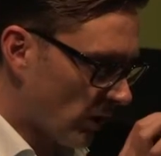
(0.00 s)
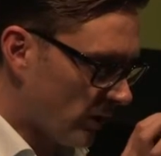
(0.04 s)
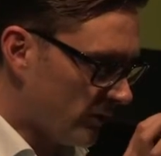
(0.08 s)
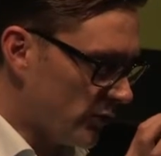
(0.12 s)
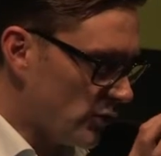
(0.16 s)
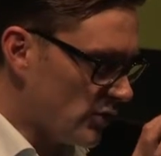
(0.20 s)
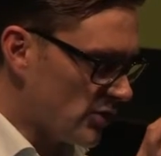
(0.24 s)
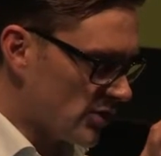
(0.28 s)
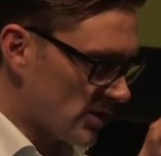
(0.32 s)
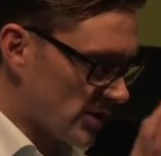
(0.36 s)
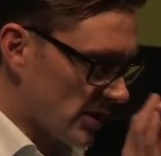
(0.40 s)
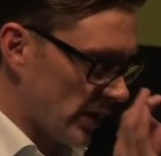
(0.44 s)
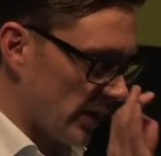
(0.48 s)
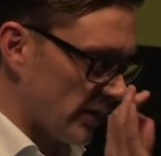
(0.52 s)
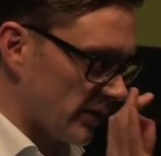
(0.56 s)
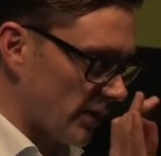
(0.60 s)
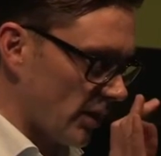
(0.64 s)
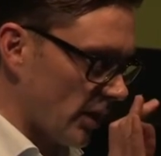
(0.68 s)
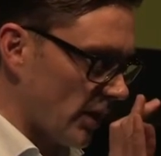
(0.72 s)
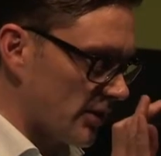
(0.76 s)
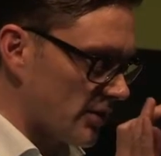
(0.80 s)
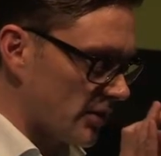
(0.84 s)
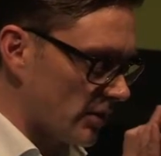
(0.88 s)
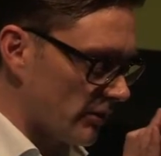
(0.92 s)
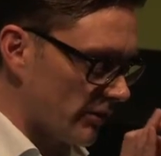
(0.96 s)
if you take the
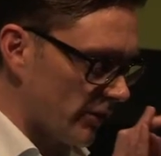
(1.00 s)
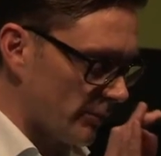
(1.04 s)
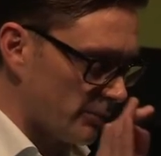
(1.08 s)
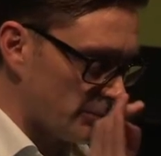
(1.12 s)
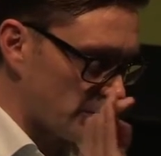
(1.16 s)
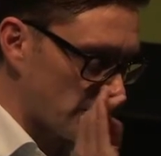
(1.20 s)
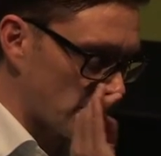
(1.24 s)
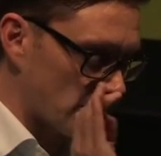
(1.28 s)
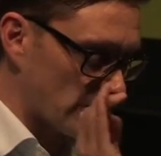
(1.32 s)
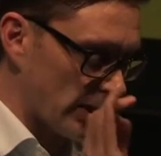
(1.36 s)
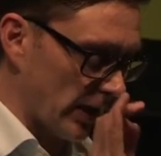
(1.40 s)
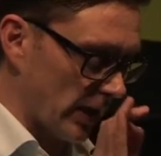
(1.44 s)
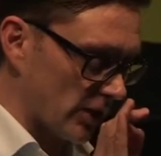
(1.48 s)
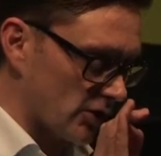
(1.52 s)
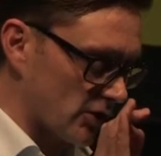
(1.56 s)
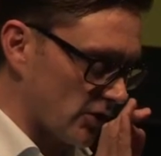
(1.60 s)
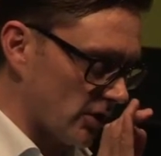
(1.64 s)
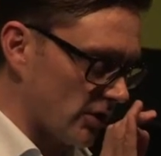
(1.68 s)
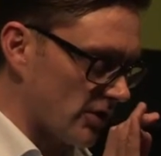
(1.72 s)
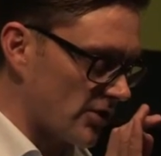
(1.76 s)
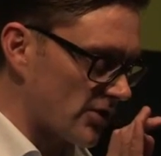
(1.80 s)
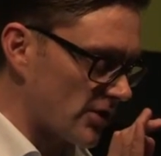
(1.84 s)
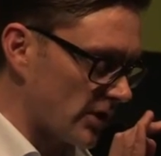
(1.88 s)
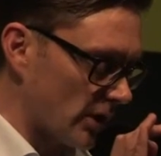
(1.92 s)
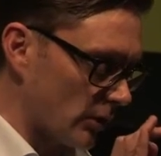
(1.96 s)
idea of
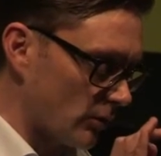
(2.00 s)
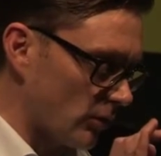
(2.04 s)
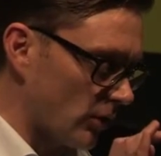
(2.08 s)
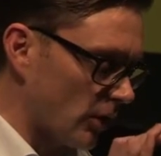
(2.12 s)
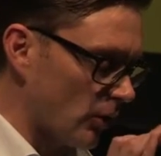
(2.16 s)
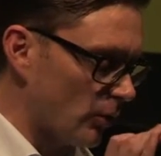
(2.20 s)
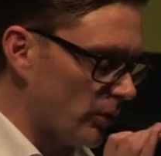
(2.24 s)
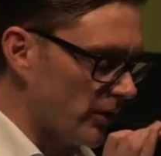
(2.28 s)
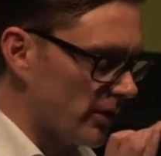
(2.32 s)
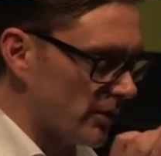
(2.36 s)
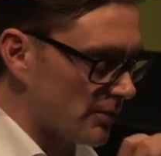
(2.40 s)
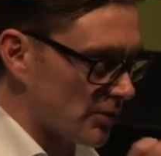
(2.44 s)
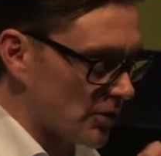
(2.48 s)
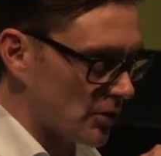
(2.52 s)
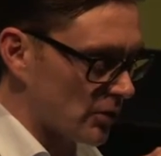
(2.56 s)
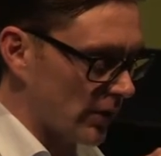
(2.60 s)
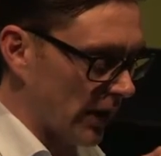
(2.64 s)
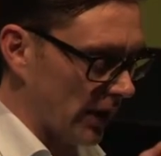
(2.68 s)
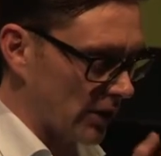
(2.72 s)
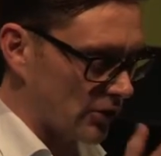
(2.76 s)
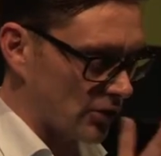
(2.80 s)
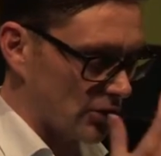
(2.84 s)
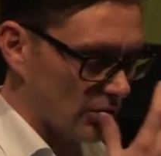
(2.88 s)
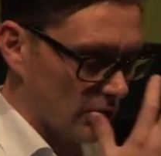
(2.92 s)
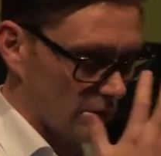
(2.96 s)
abstraction and say, right, with
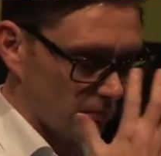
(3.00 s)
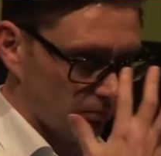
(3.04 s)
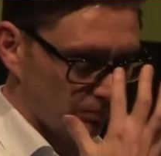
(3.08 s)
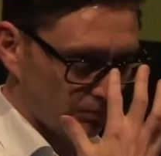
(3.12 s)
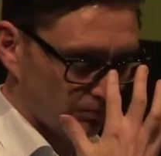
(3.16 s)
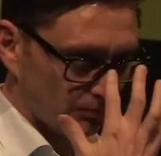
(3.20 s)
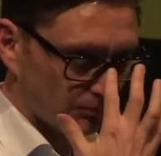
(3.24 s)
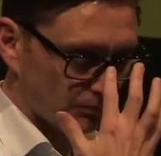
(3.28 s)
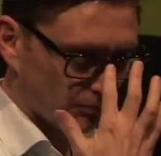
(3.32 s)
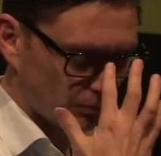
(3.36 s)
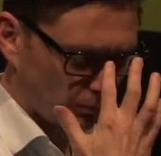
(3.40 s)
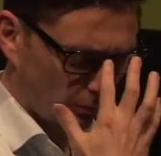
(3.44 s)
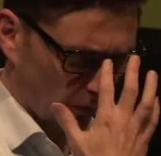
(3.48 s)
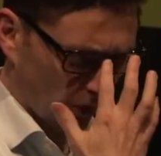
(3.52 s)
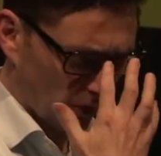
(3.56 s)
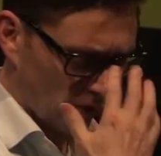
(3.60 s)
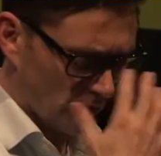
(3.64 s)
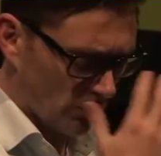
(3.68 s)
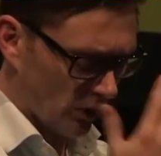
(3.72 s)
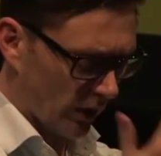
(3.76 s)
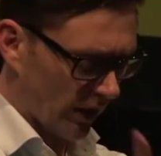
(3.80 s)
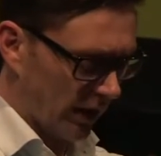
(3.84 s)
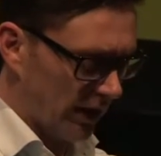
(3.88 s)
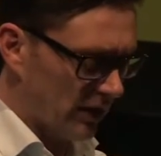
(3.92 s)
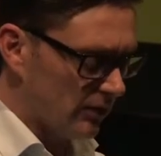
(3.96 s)
abstraction,
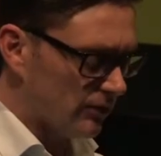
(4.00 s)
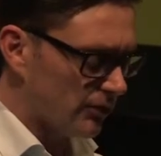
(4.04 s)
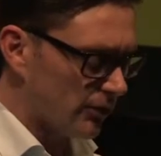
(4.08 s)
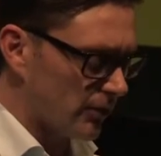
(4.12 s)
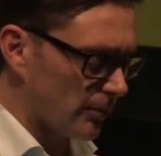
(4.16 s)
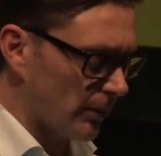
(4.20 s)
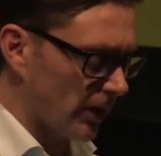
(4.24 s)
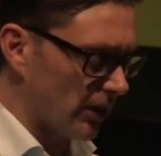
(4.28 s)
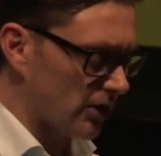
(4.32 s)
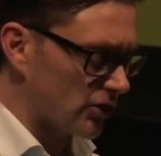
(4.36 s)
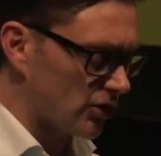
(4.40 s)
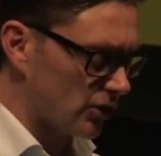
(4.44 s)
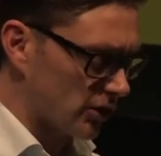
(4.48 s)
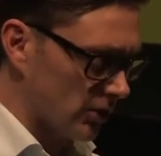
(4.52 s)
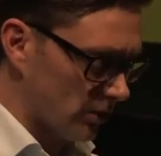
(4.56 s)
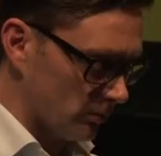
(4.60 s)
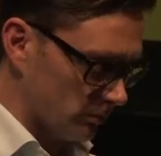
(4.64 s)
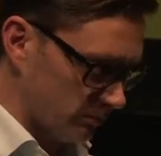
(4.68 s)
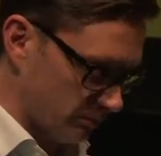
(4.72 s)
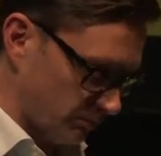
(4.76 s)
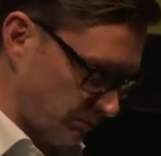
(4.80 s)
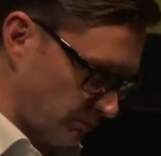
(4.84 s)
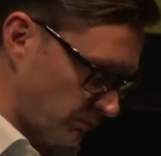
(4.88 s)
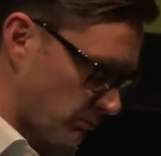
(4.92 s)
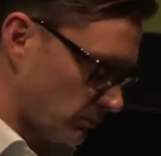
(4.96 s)
you've got information
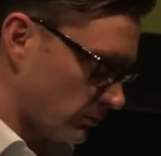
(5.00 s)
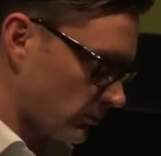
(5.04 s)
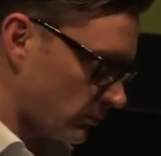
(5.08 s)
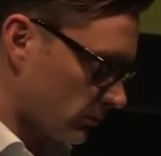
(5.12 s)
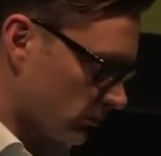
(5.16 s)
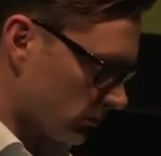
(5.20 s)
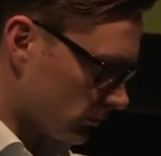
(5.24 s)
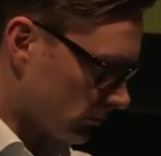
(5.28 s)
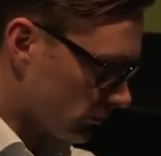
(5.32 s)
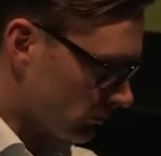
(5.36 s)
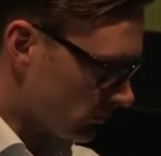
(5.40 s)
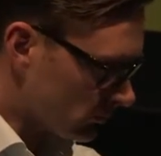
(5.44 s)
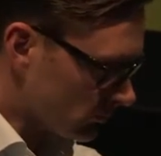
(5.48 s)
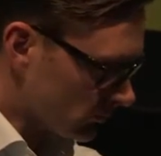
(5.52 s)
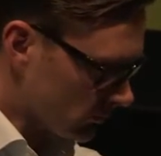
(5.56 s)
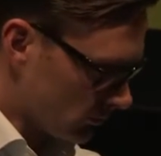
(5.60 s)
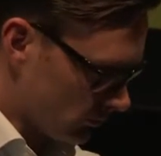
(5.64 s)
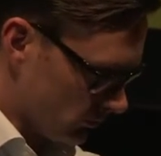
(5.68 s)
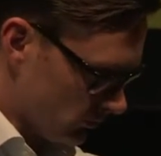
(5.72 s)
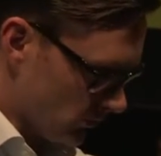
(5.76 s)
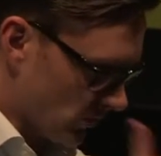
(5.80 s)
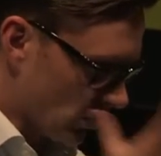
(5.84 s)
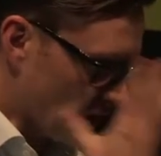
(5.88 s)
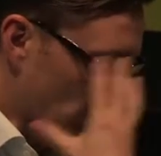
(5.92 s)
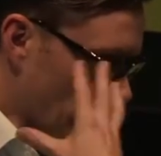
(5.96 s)

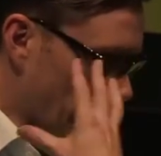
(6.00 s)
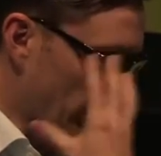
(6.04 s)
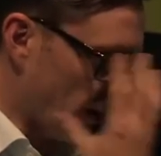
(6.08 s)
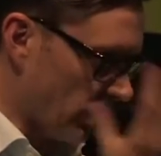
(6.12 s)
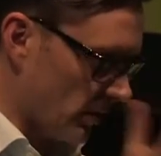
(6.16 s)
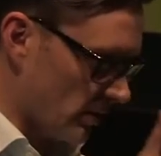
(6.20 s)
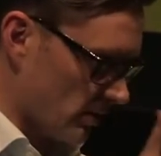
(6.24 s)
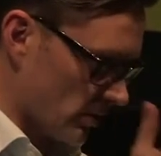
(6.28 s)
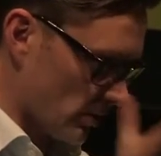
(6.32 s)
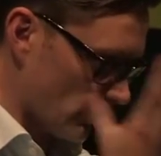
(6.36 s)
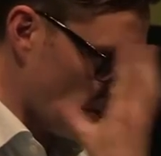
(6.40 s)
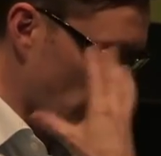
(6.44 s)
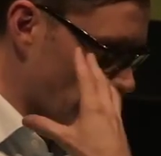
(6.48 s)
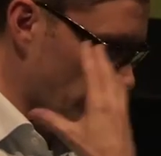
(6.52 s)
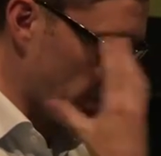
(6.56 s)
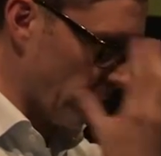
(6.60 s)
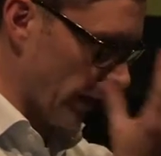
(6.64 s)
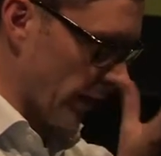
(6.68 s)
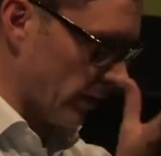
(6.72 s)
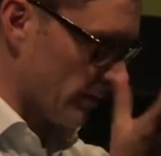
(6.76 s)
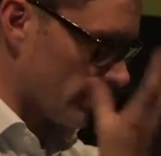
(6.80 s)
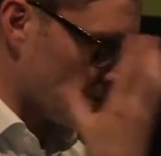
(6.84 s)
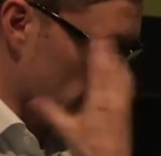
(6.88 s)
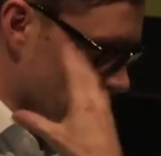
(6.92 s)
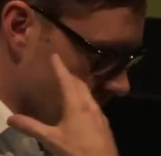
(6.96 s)
coming into our
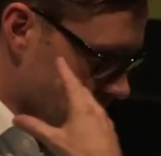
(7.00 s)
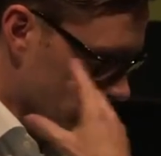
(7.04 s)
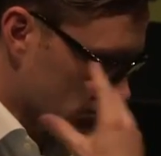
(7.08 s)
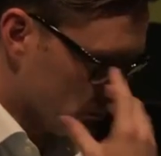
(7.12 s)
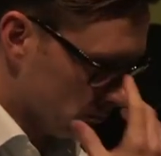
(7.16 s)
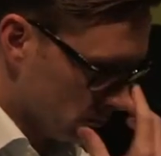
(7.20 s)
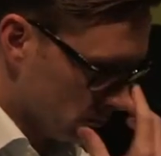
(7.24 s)
brains.